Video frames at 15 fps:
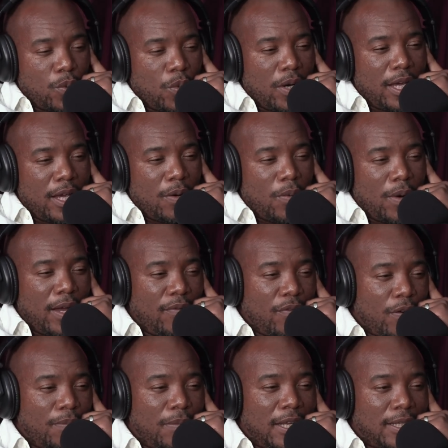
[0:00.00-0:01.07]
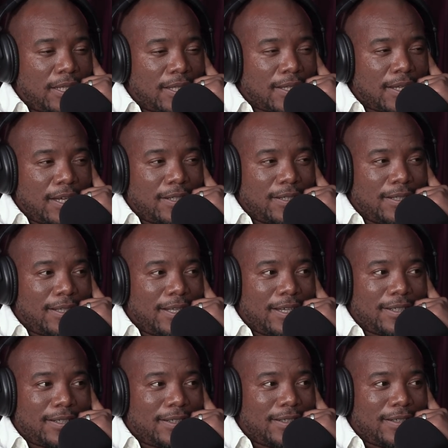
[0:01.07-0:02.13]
walking away from that discussion that